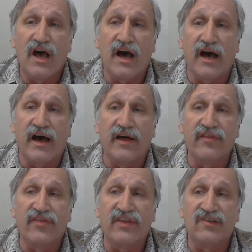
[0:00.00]
Uh,
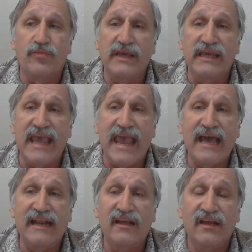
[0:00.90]
this
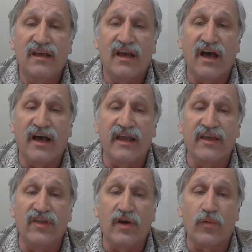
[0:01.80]
began uh,
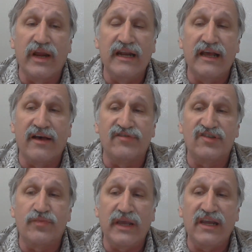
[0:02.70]
in the arena of
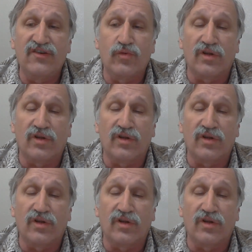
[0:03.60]
speech.